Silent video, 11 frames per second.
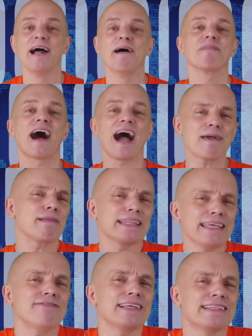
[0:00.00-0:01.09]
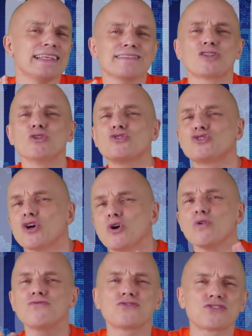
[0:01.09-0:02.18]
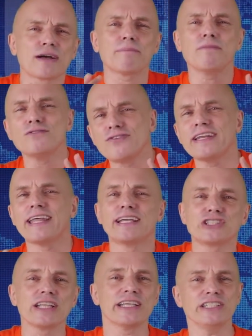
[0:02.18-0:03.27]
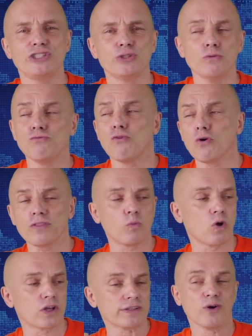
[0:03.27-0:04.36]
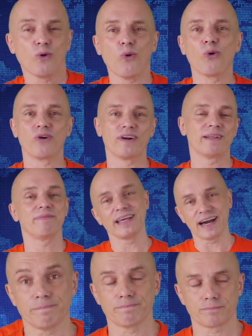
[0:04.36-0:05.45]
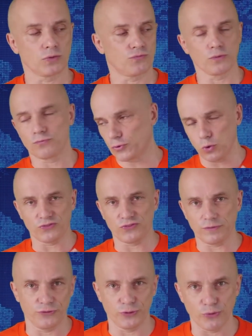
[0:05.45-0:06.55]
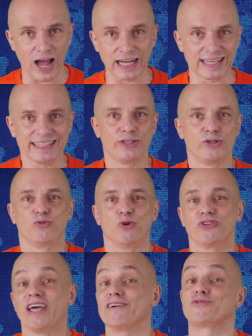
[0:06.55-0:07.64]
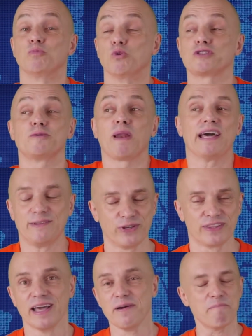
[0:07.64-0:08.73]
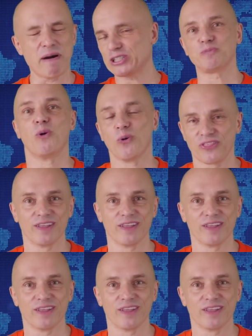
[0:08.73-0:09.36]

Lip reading: I believe that this could solve some financial issue for the one or the other. Of course, if you're ugly, you would have to multiply it with much more than